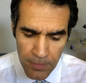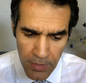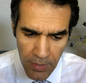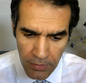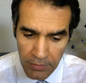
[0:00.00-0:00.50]

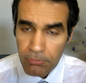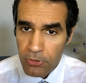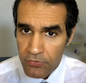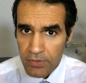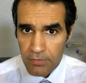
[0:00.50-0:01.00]
uh,
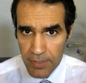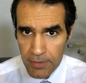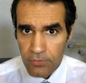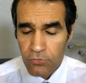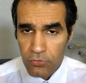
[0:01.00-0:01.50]
liberty,
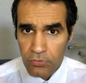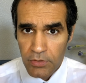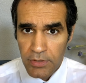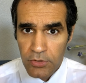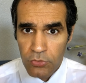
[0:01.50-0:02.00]
then
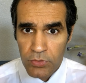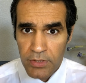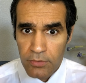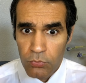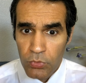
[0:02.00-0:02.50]
certainly you
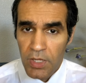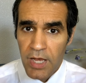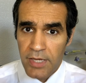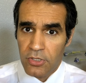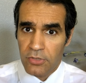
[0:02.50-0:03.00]
can
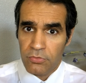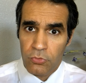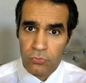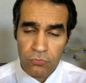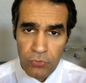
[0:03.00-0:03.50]
rely on
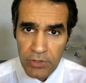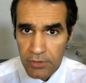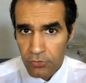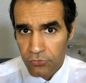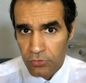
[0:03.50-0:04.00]
those free
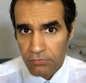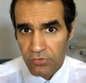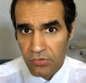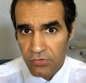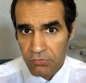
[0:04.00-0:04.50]
legal
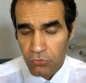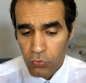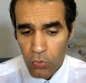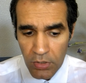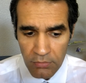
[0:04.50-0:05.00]
services if you
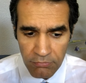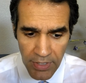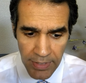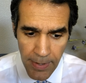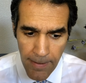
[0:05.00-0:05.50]

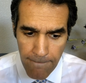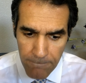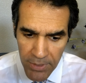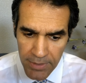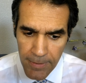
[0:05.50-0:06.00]
qualify.
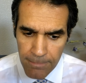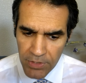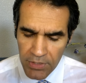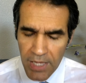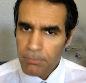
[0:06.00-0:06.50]
But
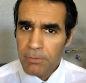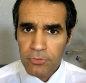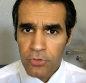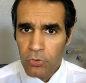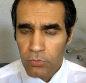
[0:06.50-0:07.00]
a lot of
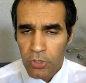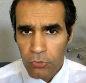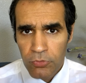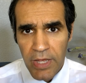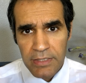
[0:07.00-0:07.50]
people don't
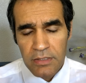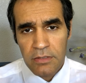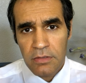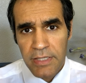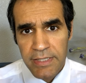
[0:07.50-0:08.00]
know that
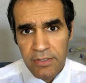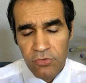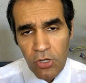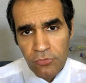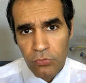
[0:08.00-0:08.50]
legal aid
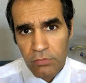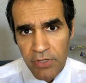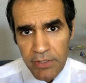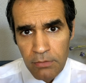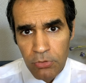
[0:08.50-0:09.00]
is also
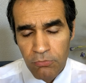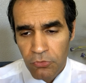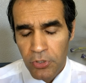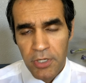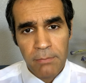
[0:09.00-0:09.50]
available
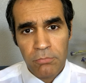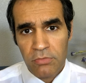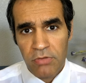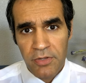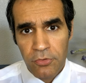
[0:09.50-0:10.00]
for a
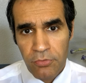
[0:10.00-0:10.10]
number of other